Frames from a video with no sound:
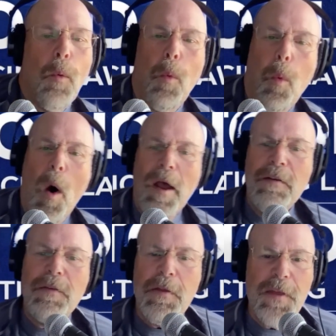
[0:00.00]
One
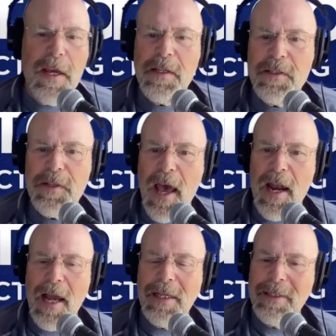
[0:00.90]
of the things that
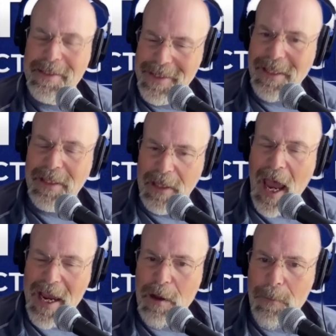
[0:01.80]
I did
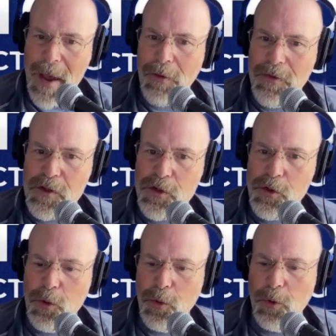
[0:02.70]
like about this
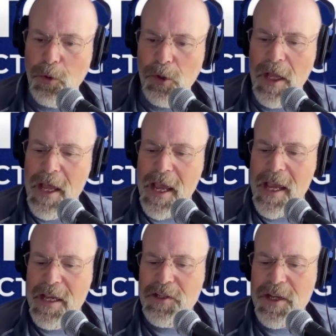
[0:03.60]
tool
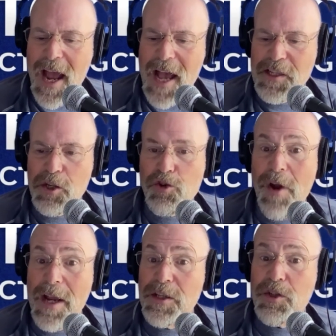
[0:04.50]
is it has a
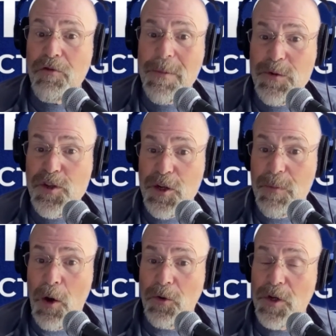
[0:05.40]
transcription
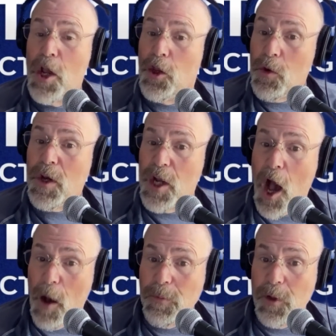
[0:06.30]
mode. You can
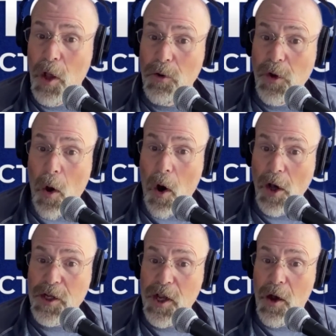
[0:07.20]
upload
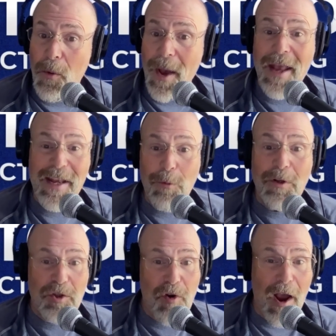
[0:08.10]
audio and it
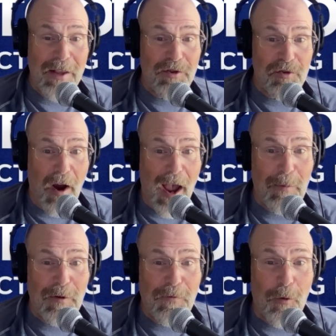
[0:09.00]
will
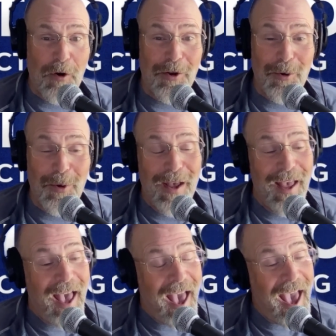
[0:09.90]
transcribe it for you.
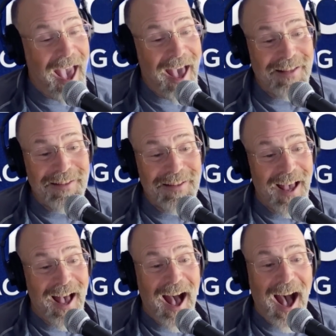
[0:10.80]
And
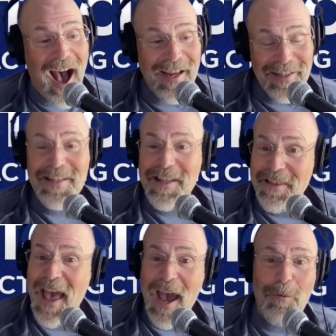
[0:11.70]
I did
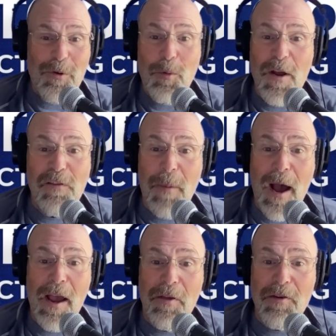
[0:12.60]
that with one of
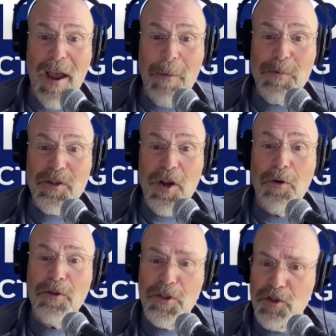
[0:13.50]
my other
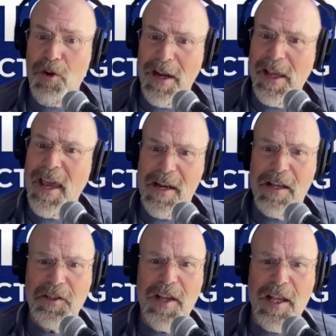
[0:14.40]
episodes to try to get a
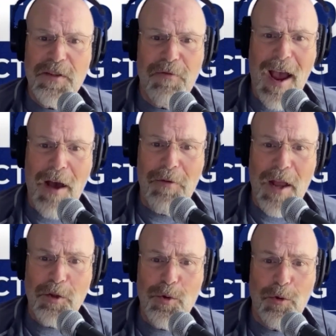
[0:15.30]
sense for how
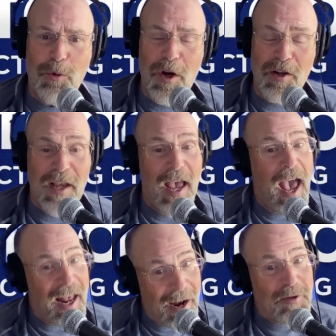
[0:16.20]
that tool worked.
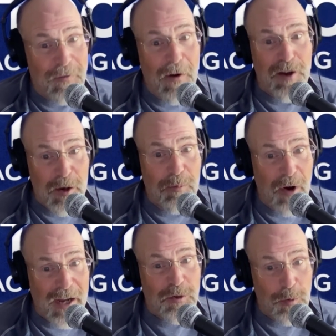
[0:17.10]
And I was very
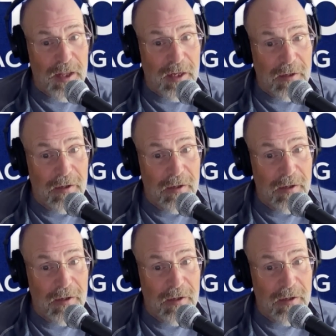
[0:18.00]
impressed with it.